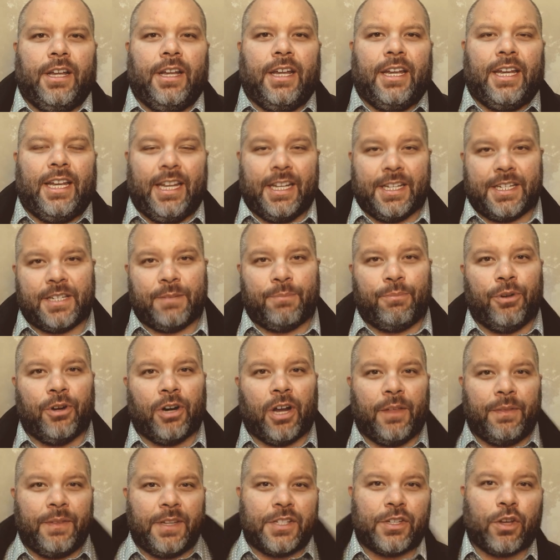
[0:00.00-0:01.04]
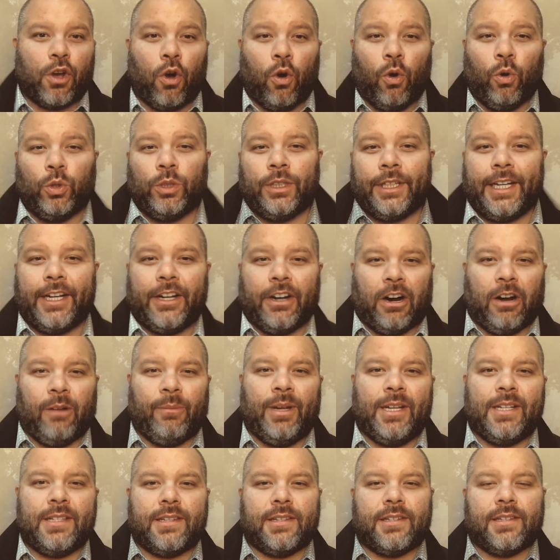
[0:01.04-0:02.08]
He has to put on these holy
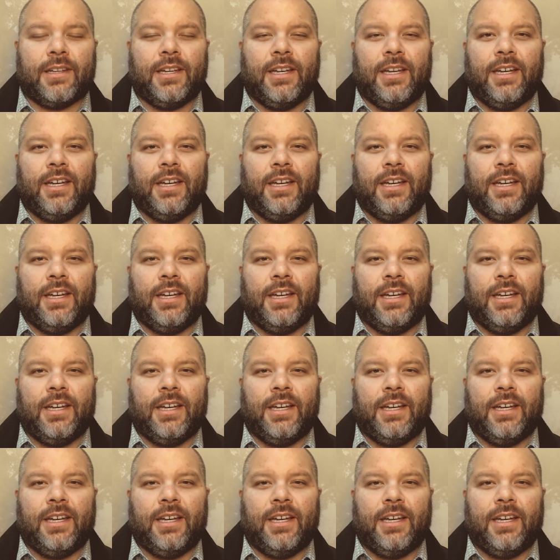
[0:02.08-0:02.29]
garments,